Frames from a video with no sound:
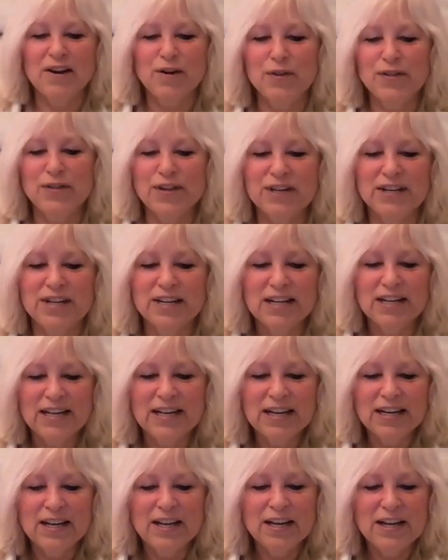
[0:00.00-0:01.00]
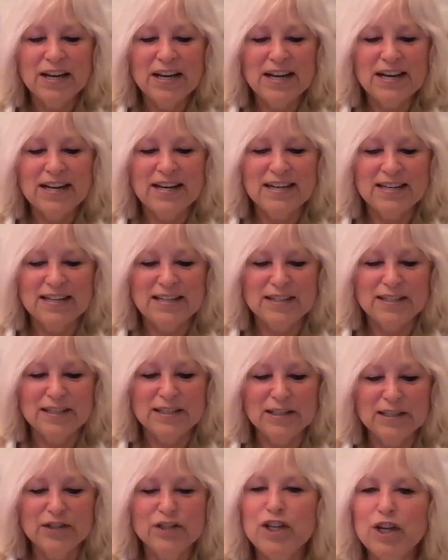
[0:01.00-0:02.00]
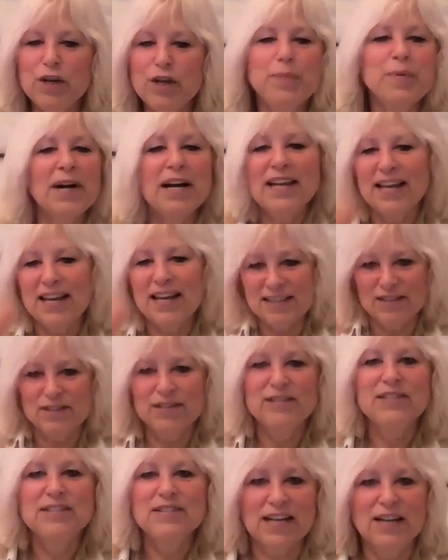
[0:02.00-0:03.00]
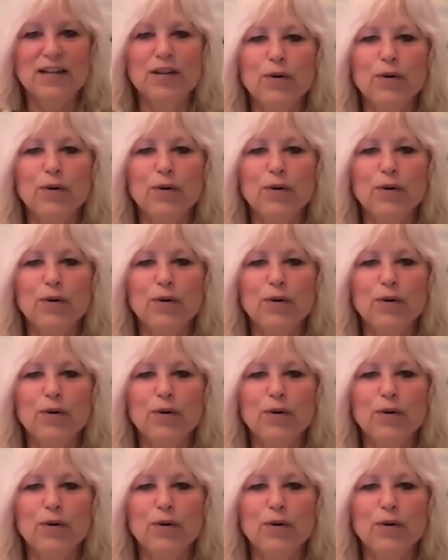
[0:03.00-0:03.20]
on the chip. I can tell